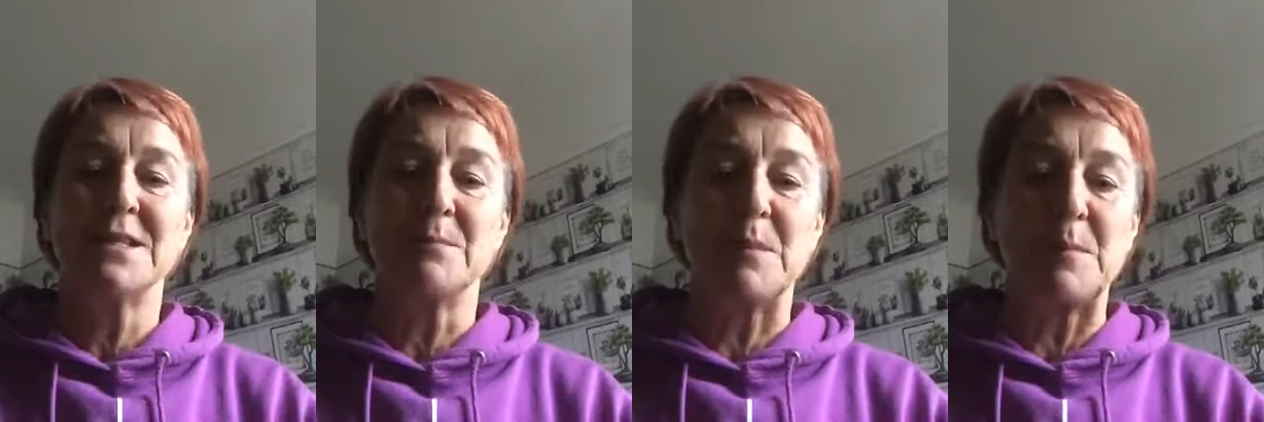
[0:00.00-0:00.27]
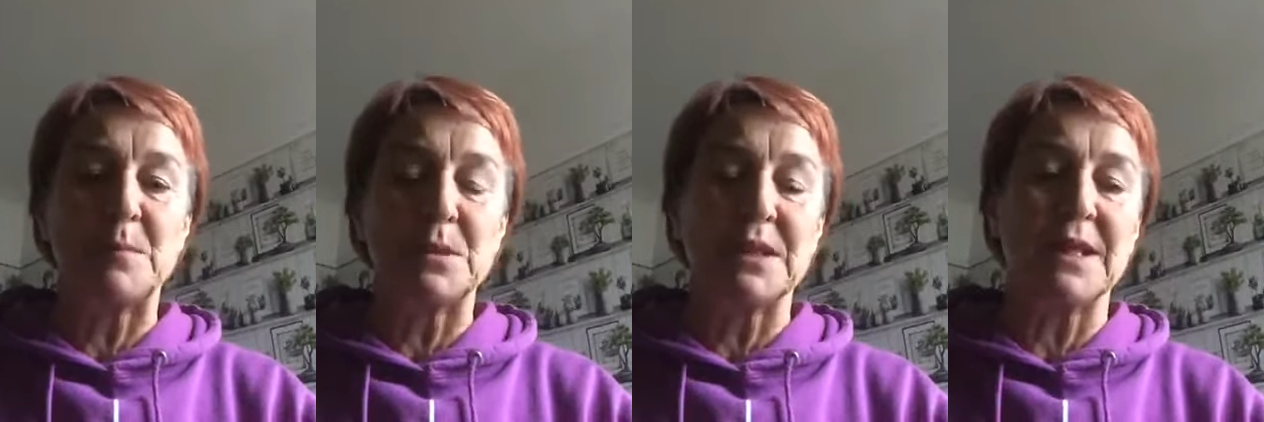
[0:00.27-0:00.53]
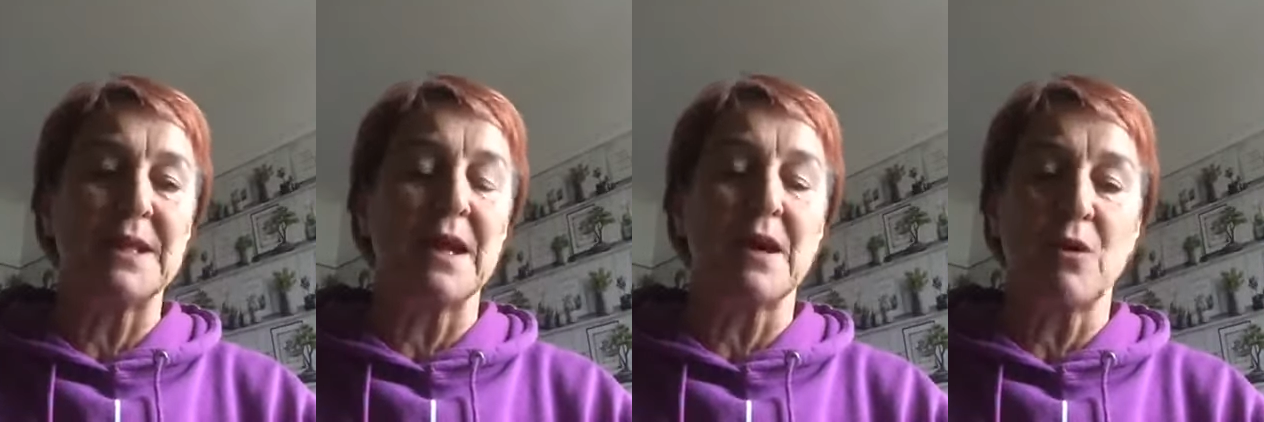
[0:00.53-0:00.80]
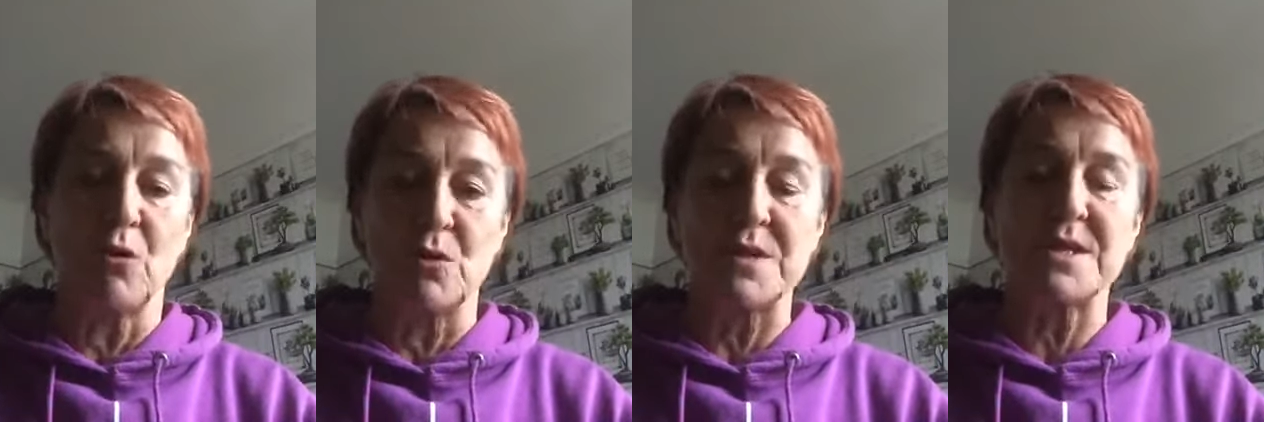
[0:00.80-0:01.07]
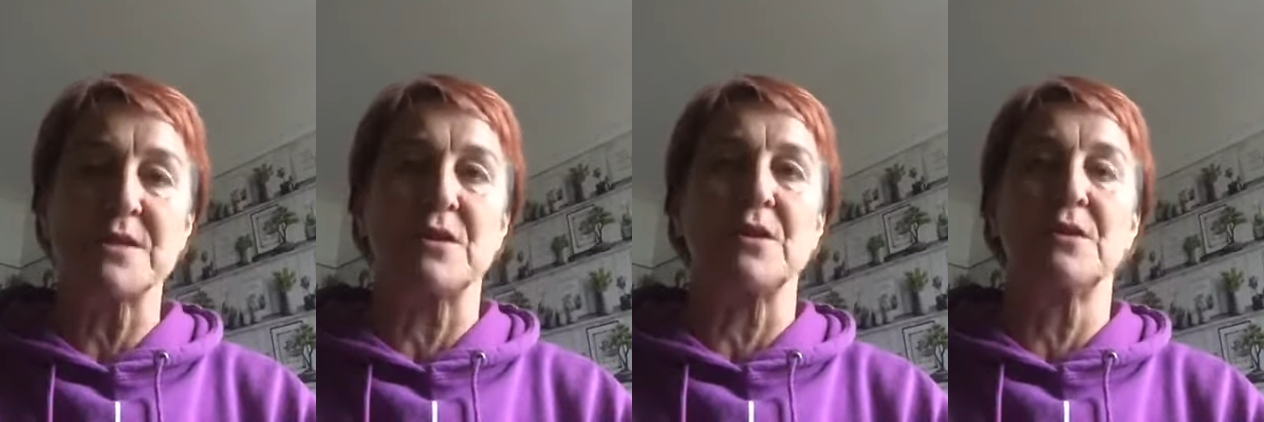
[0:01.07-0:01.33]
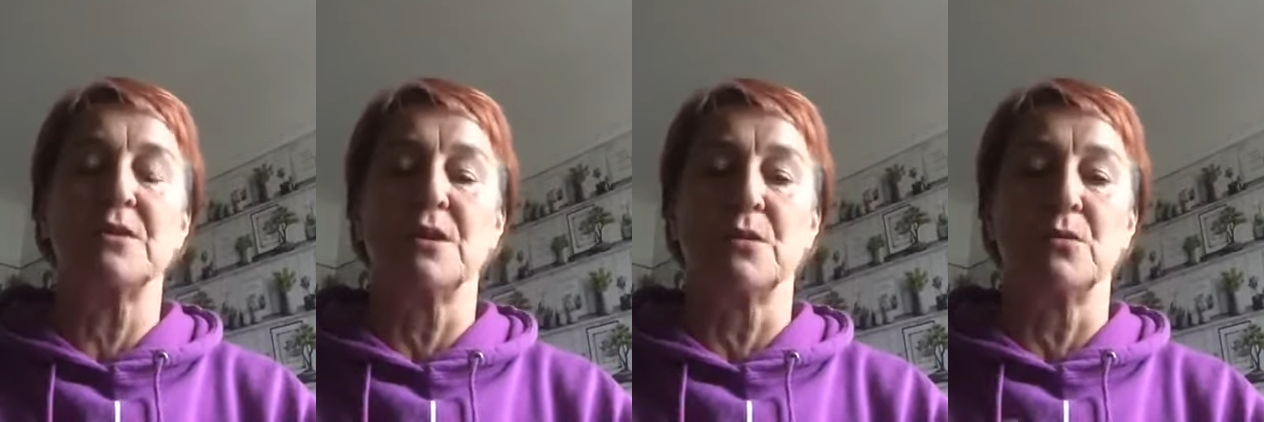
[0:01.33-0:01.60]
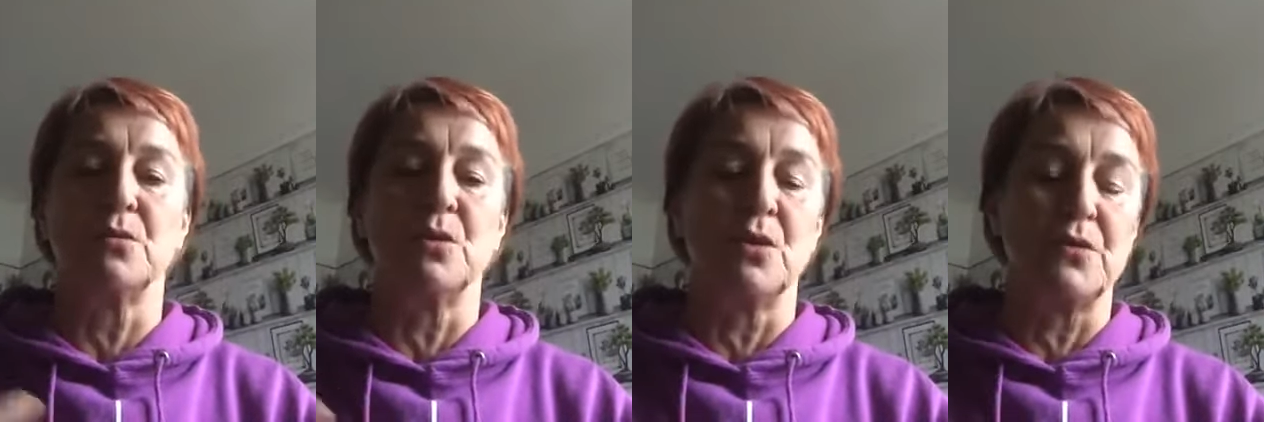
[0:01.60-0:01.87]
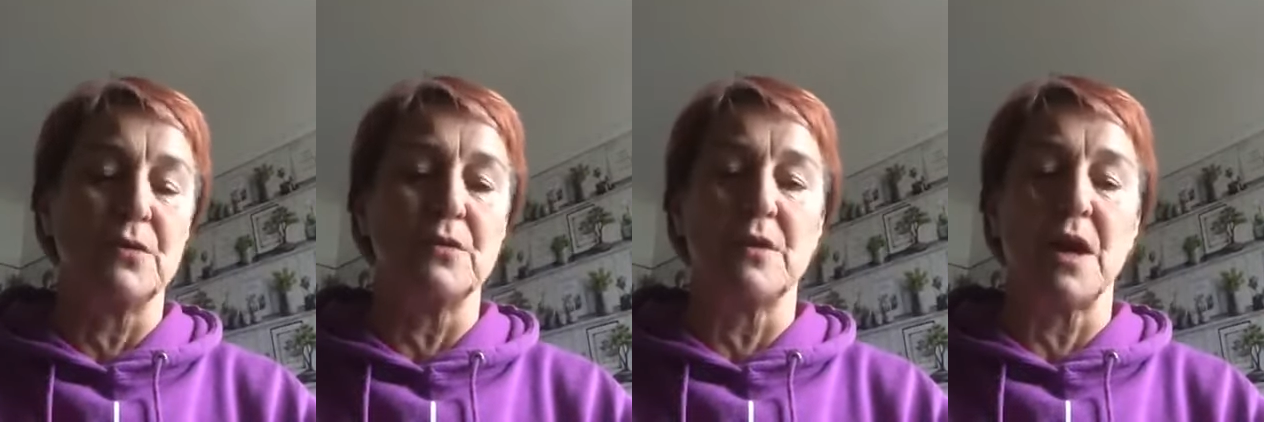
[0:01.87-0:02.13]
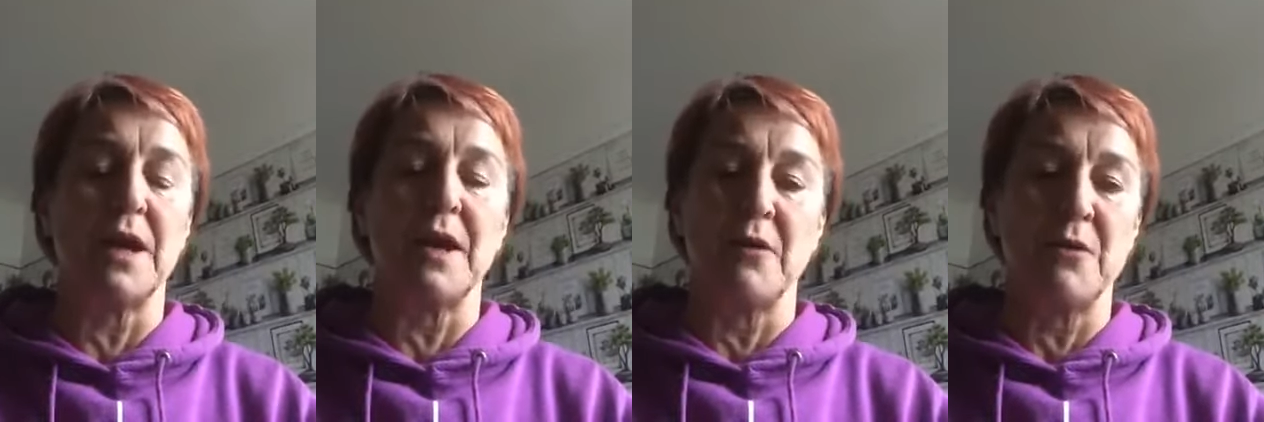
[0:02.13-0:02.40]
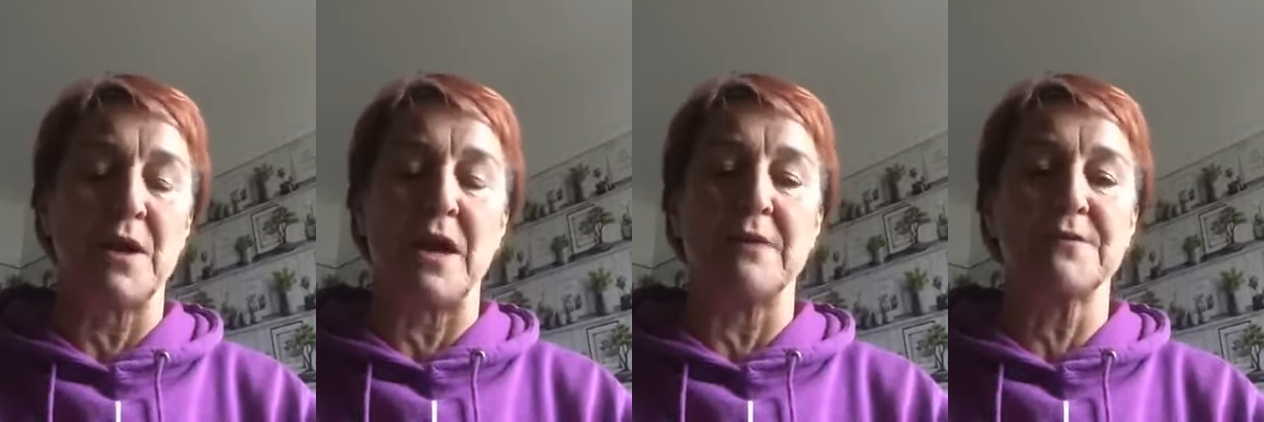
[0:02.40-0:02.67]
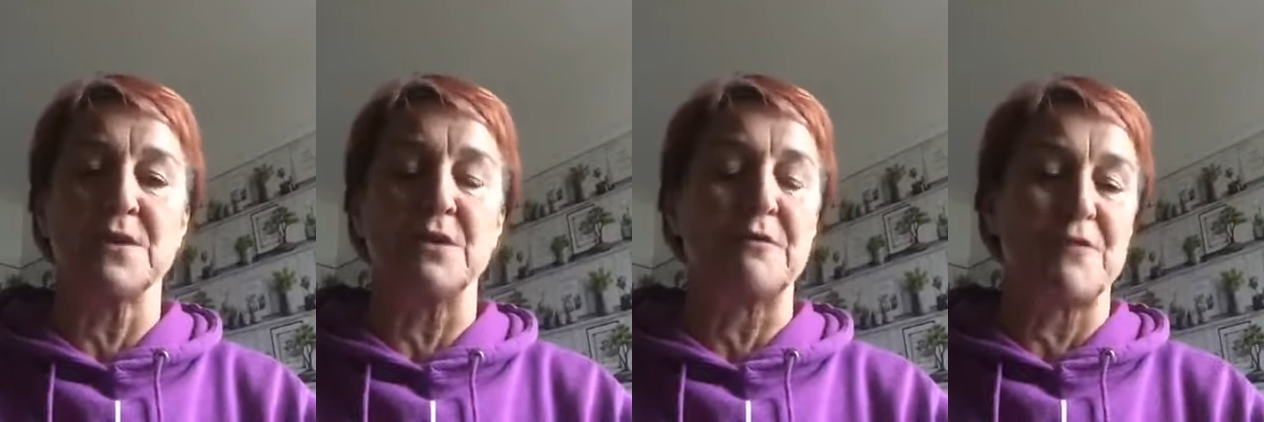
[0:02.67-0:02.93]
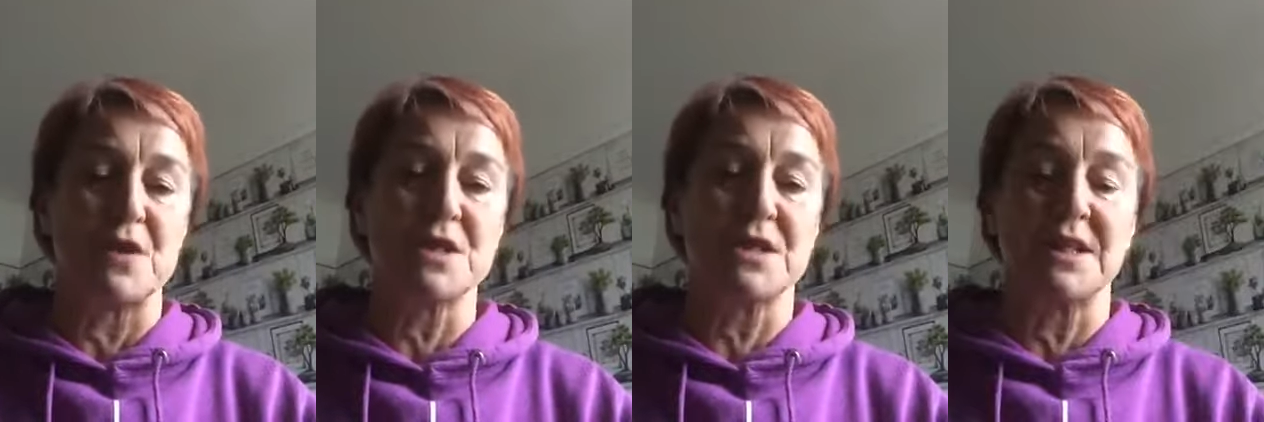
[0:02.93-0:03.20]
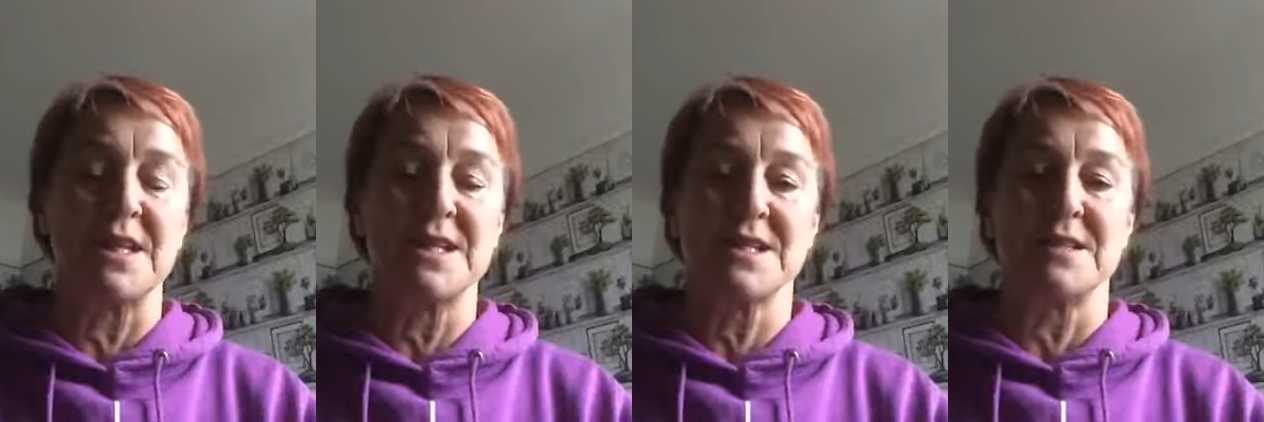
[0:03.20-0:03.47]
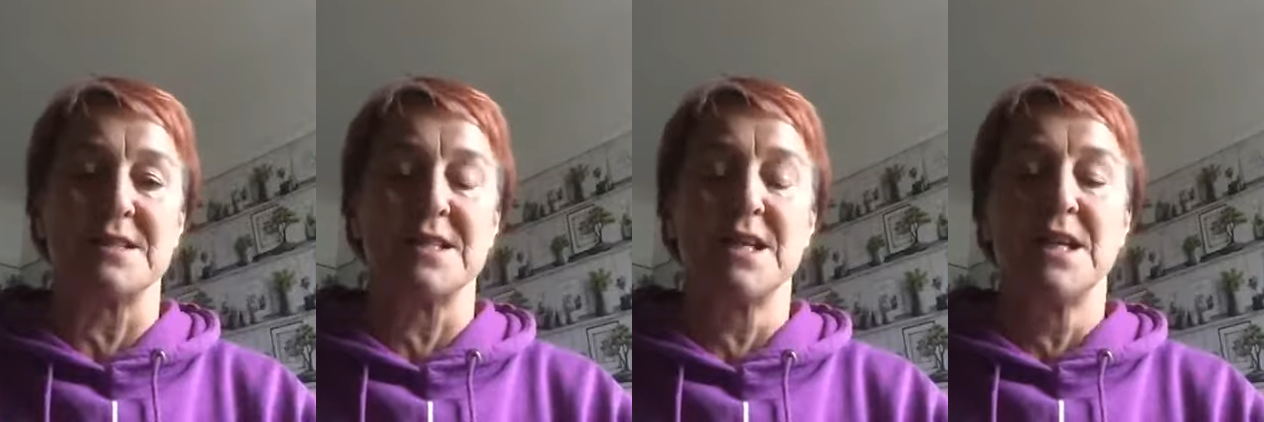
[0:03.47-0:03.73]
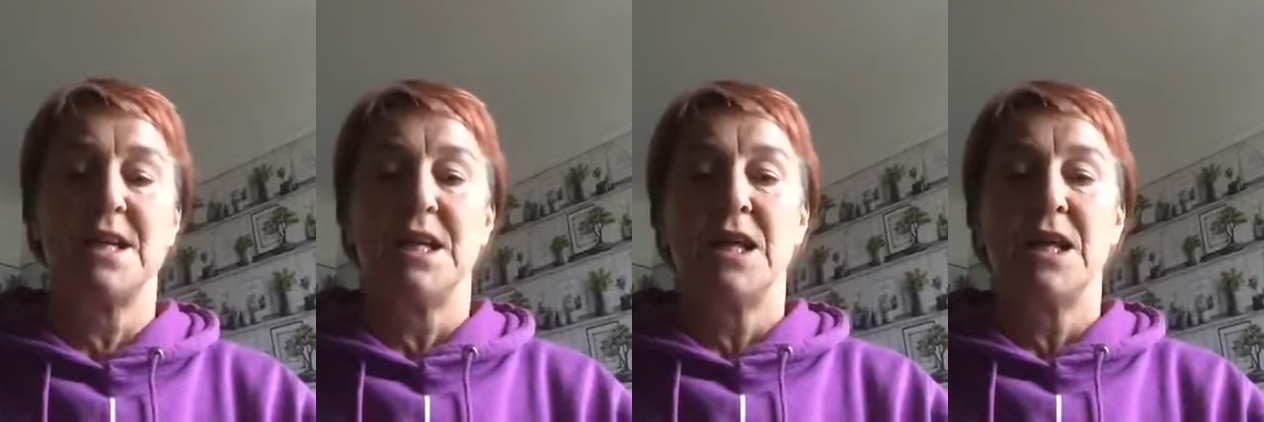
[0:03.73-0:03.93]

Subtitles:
to be playing at a concert, you know, an hour after the first lesson.